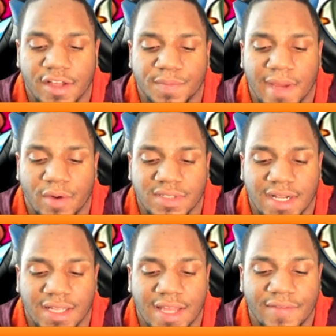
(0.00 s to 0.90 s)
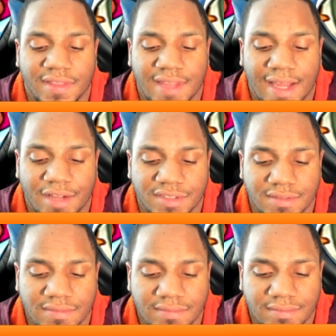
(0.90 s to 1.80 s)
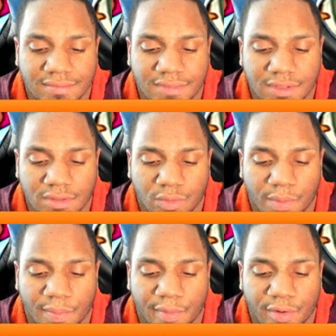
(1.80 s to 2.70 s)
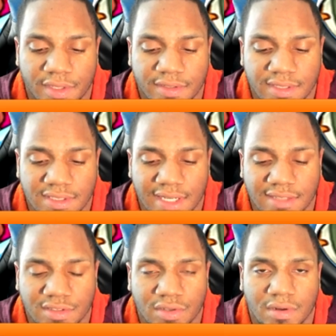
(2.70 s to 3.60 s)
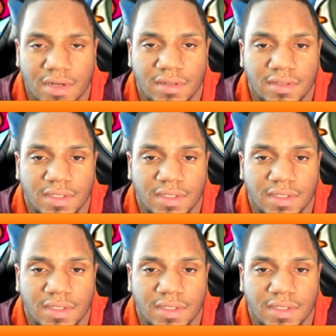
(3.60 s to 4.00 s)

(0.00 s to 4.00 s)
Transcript: its power is at eleven thousand. We'll promote it to a second star.